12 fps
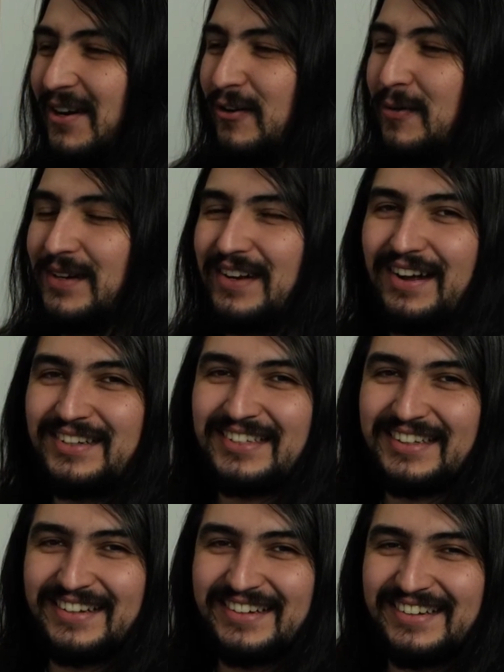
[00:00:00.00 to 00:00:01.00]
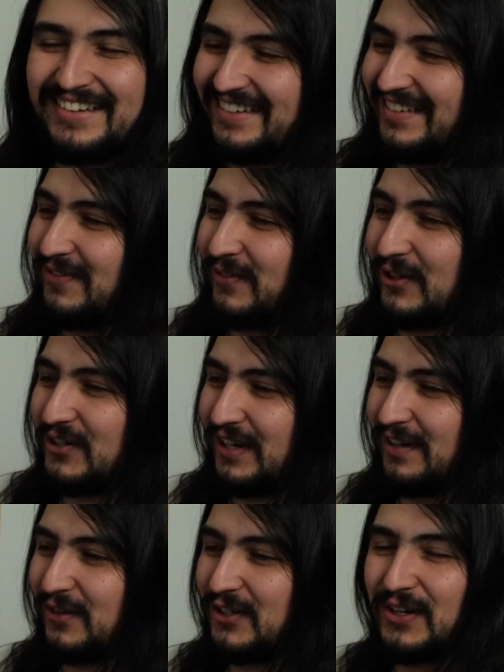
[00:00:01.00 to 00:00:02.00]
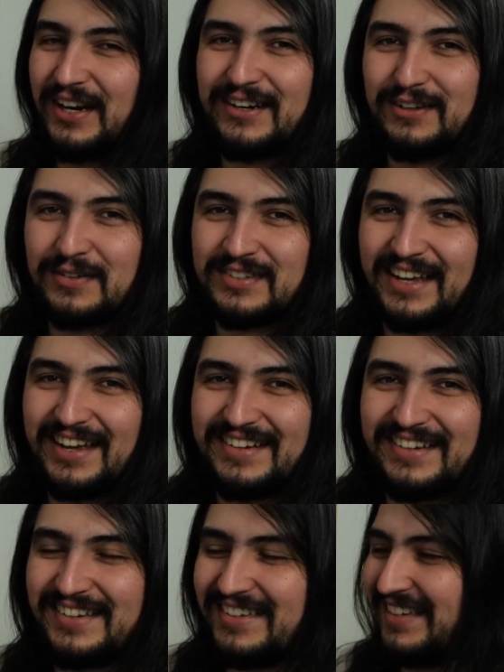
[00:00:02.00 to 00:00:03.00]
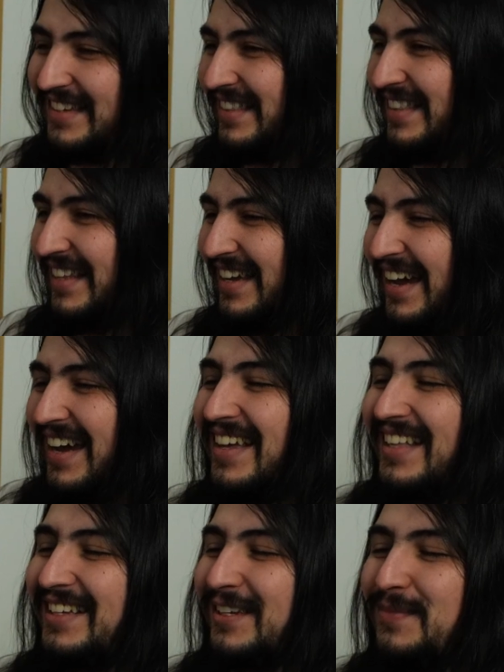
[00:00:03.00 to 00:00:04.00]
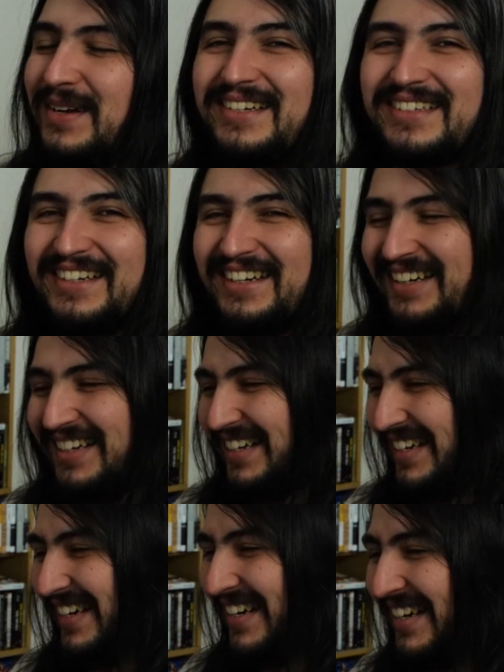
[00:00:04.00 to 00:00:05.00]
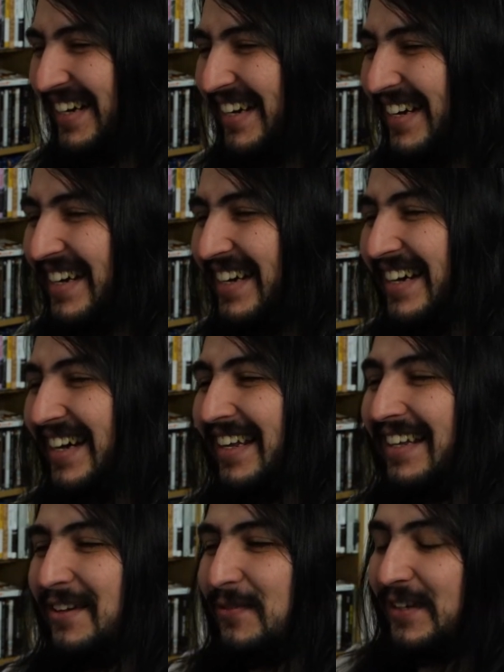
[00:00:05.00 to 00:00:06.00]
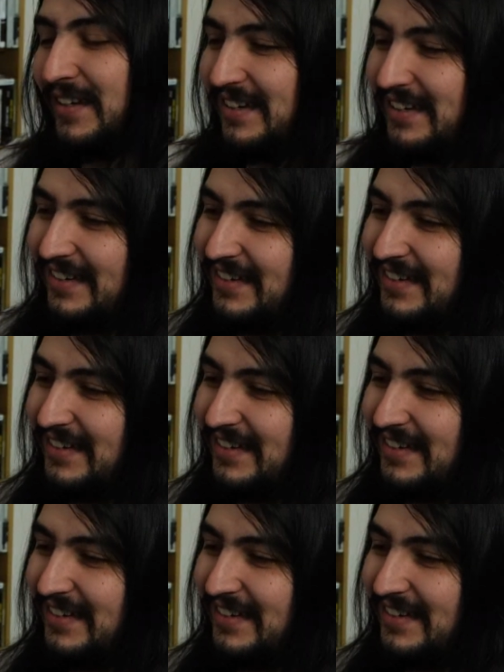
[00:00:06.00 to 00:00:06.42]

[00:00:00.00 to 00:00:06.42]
Ruben Östlund for Triangle of Sadness. That's amazing. I love it.